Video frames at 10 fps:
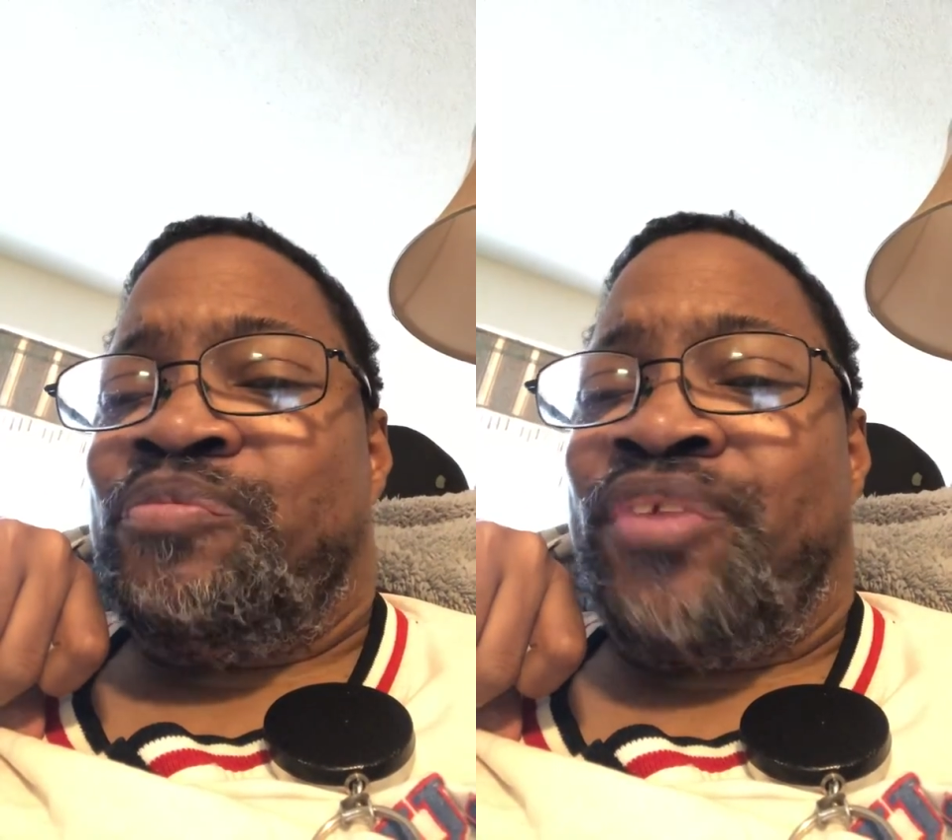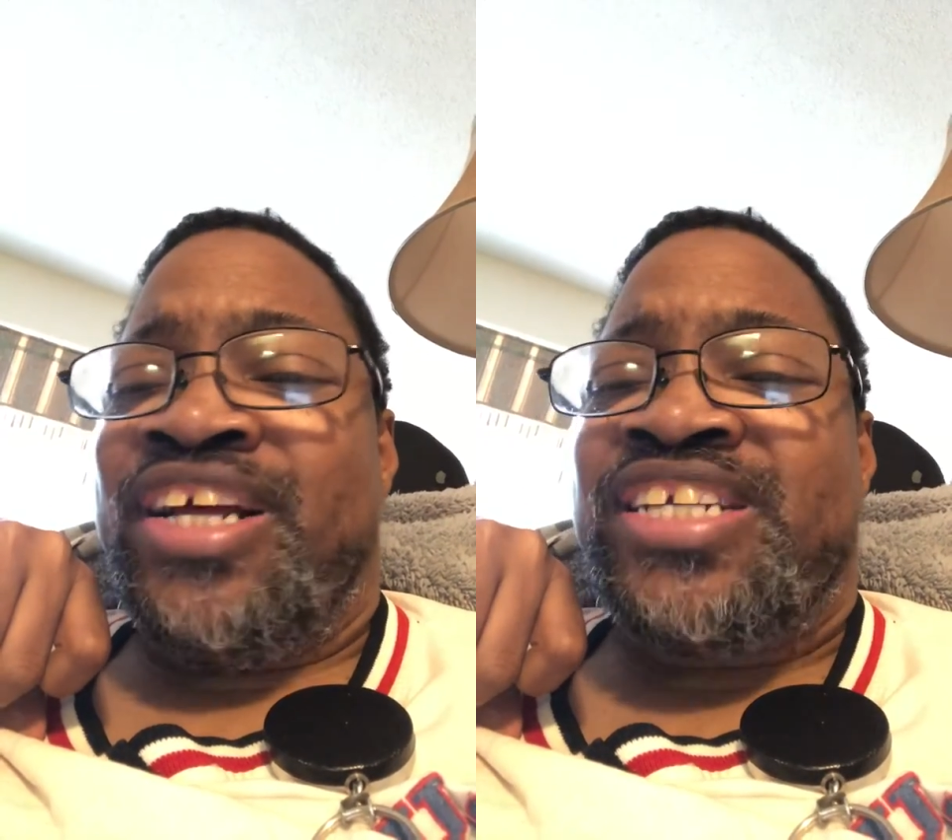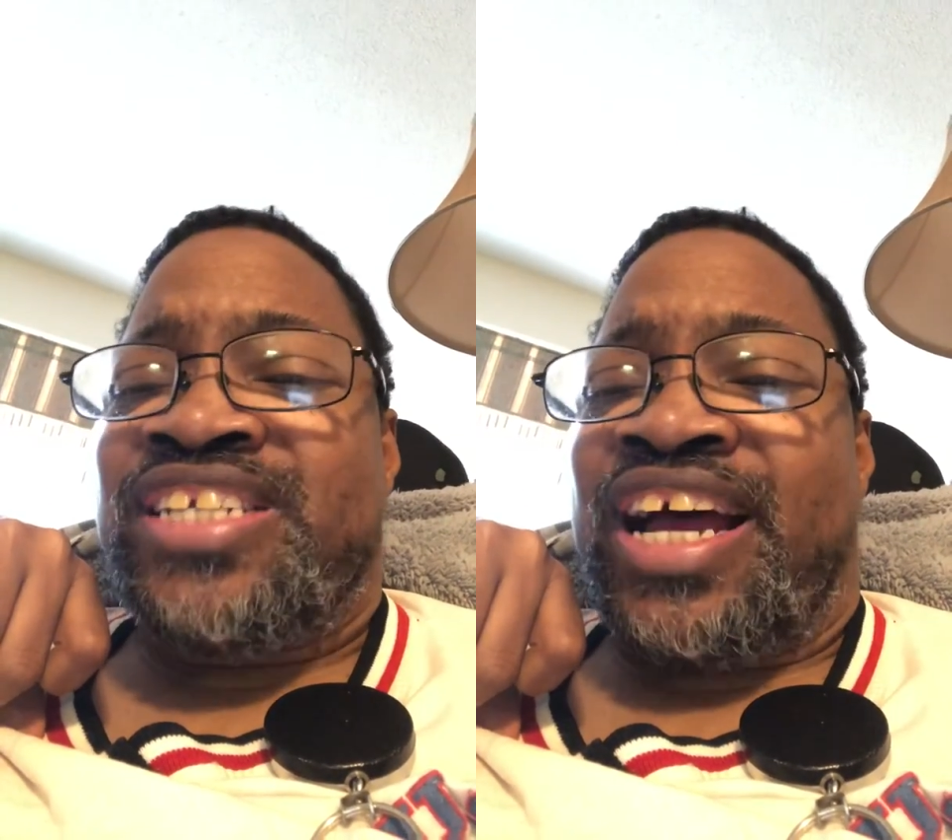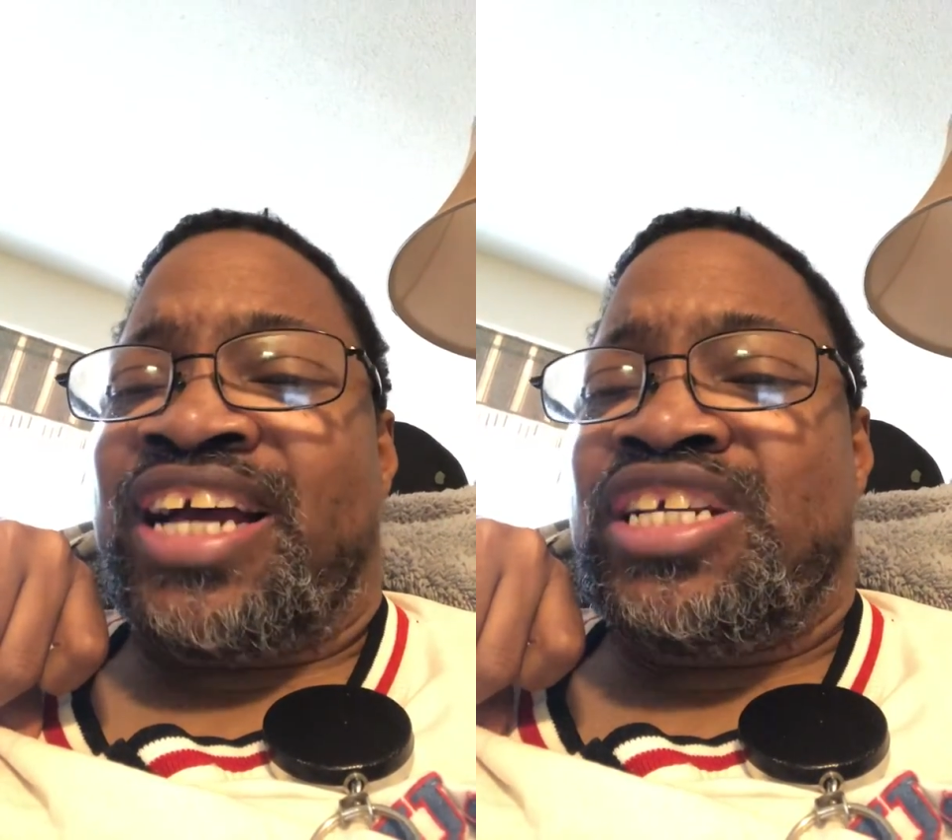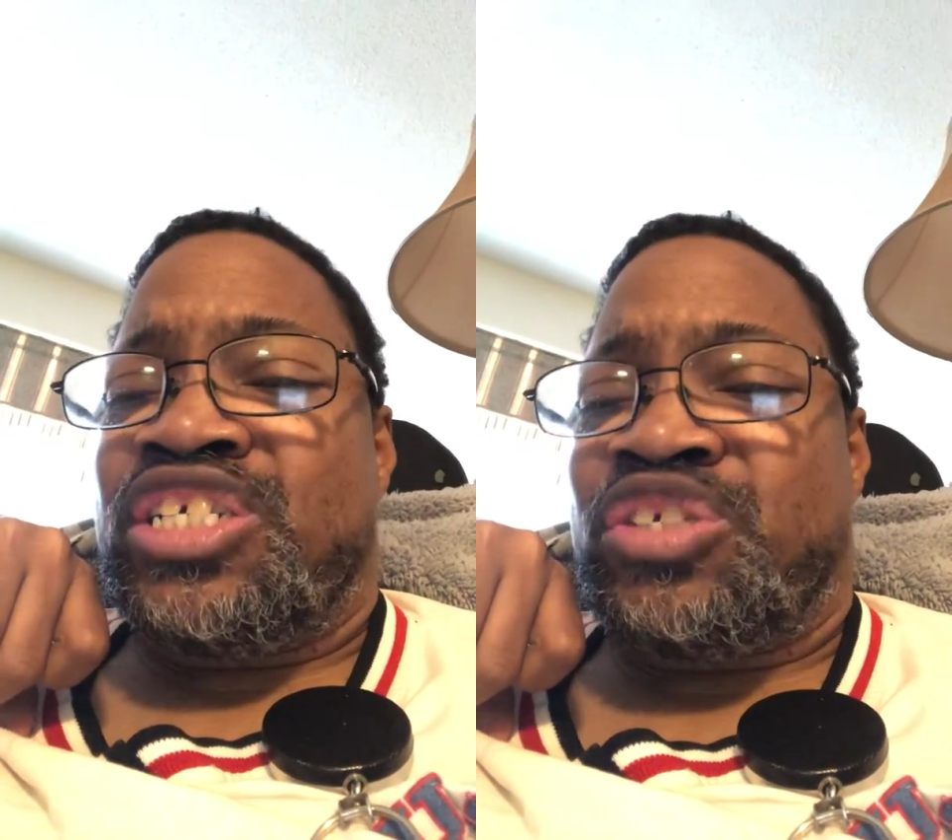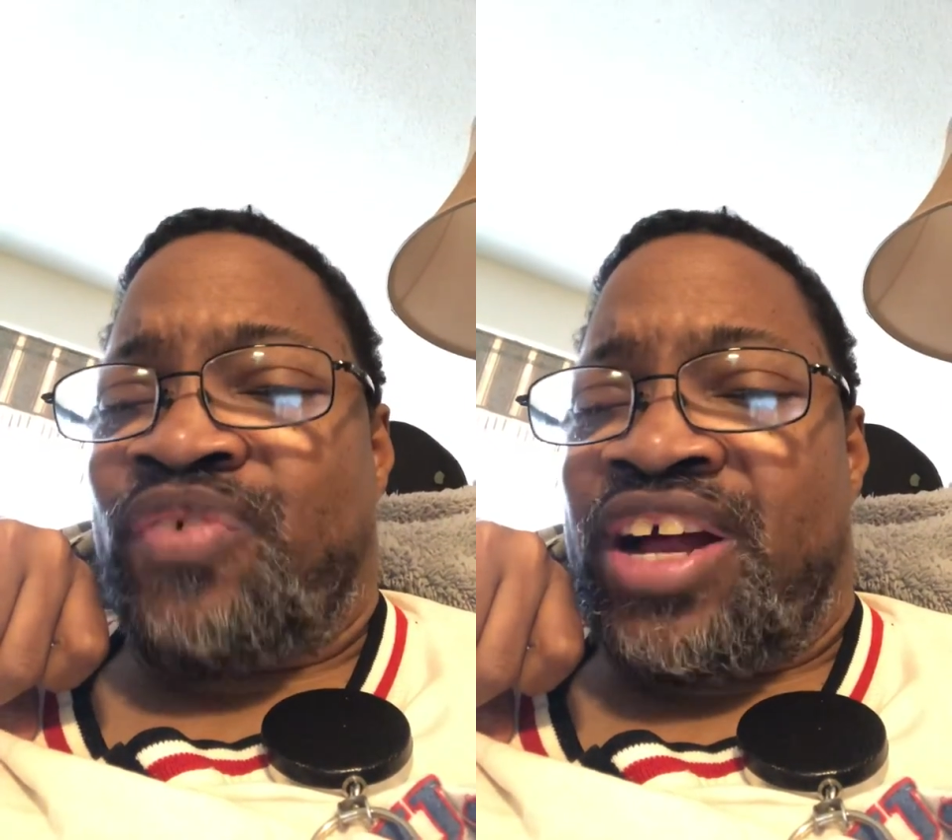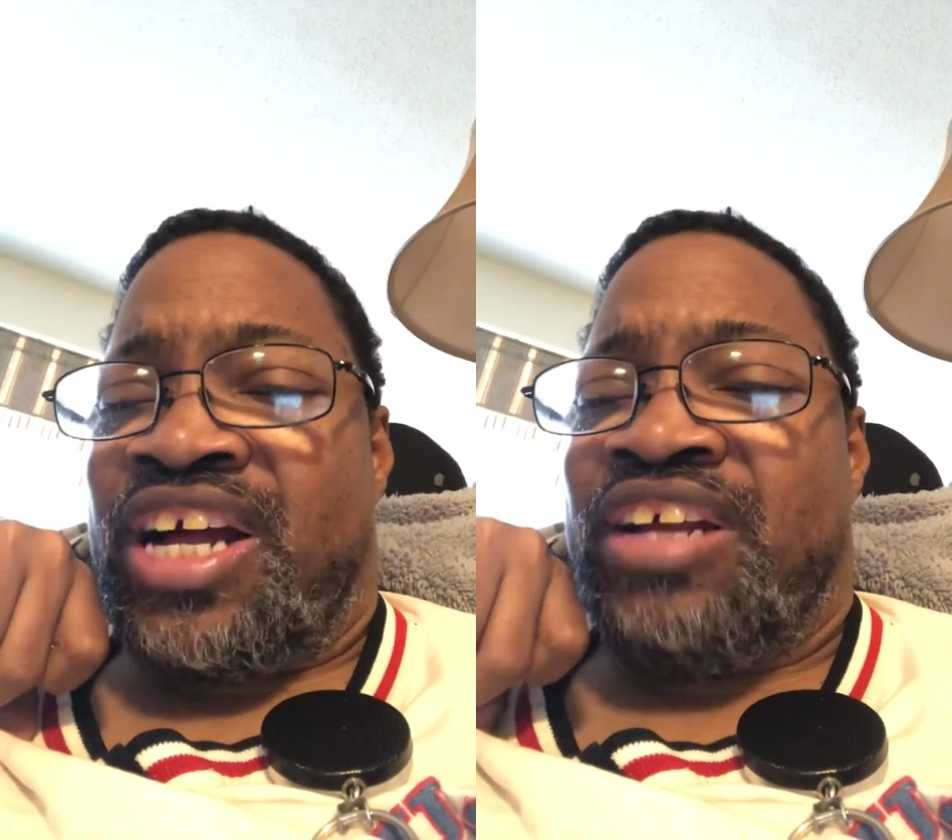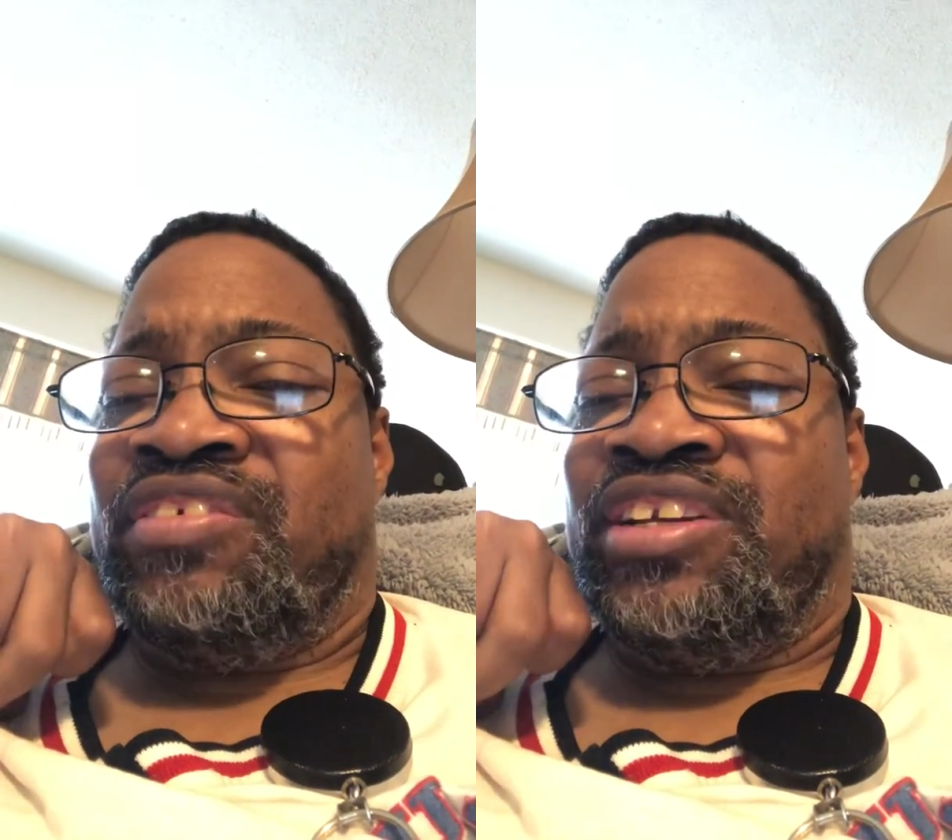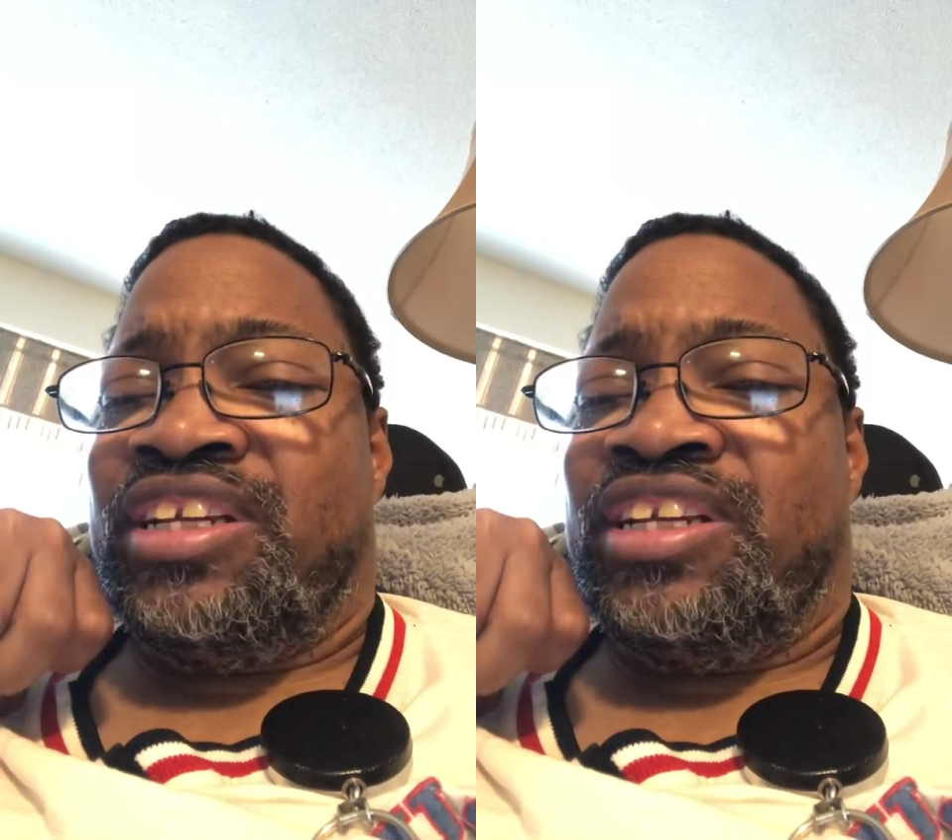Please like and subscribe